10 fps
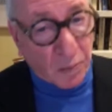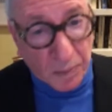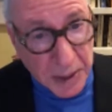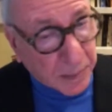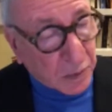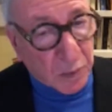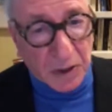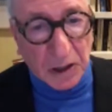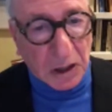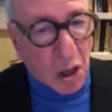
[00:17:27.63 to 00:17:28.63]
people with
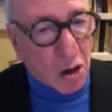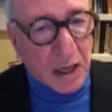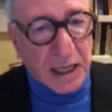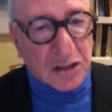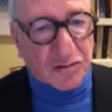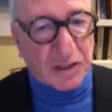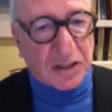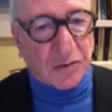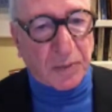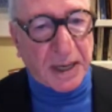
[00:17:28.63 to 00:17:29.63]
long histories
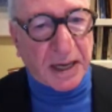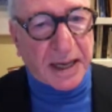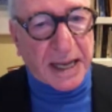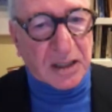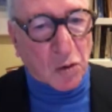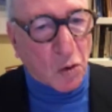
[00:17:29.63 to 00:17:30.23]
of being against